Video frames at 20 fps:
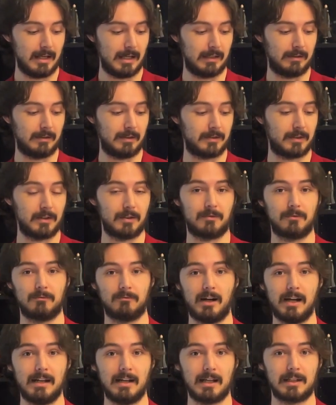And this is
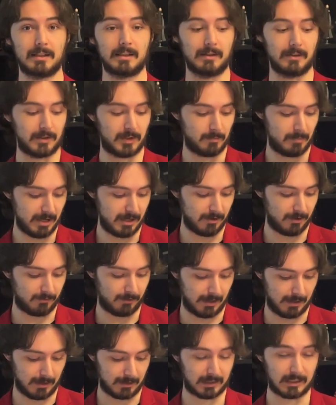right next to the speaker,
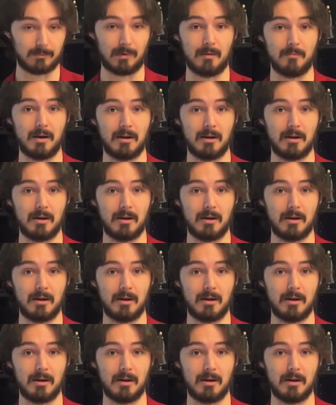right next to my